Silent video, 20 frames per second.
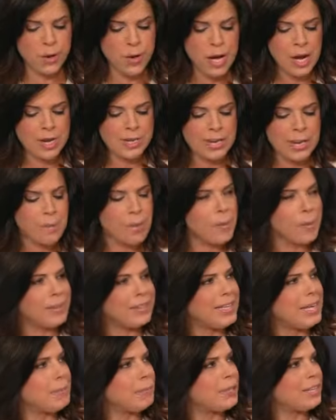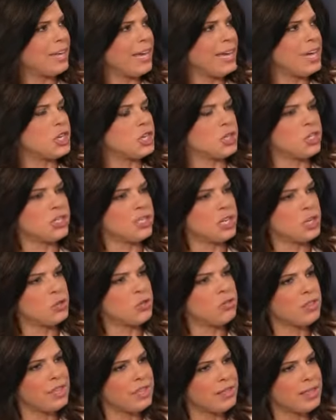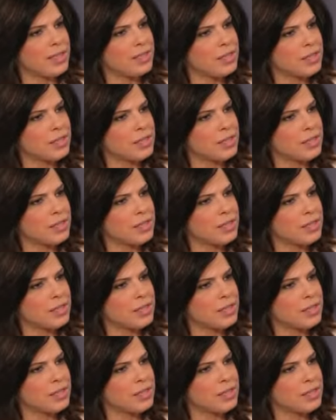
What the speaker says: Tell me about the implications that you think then